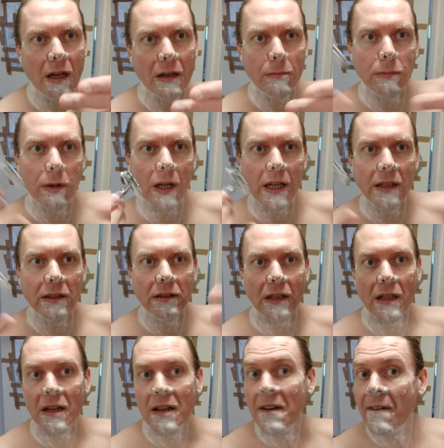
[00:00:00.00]
place,
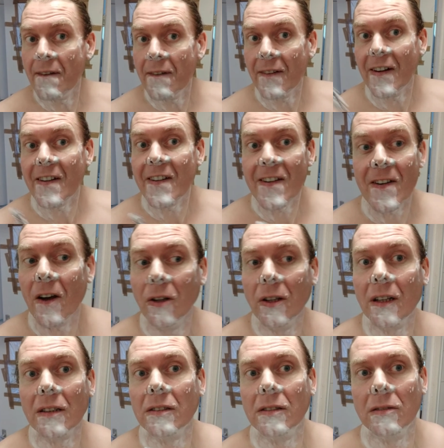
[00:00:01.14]
and that
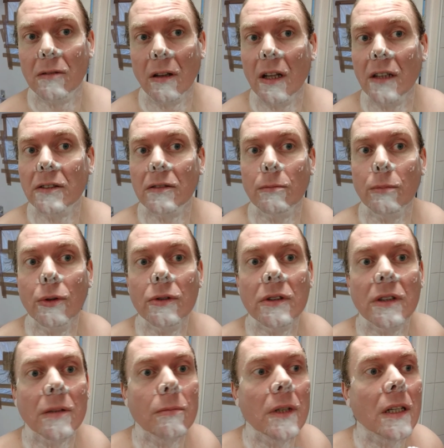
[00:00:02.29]
there's lots of
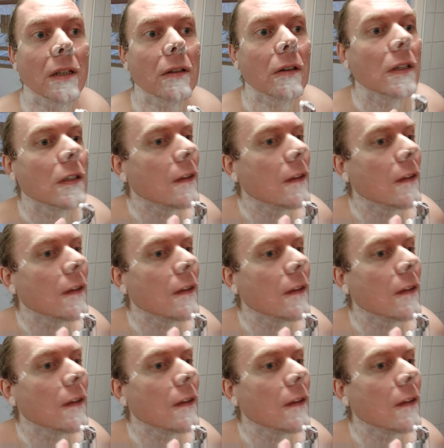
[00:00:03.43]
bullshit being told.